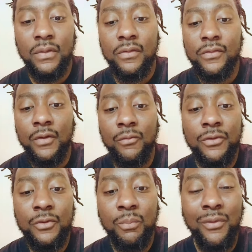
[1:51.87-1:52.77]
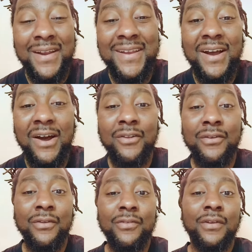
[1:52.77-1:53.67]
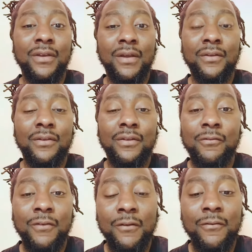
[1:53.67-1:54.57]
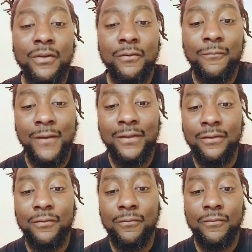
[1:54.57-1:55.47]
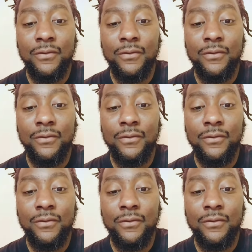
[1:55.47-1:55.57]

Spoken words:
So when you bring all of this together, it's very effective,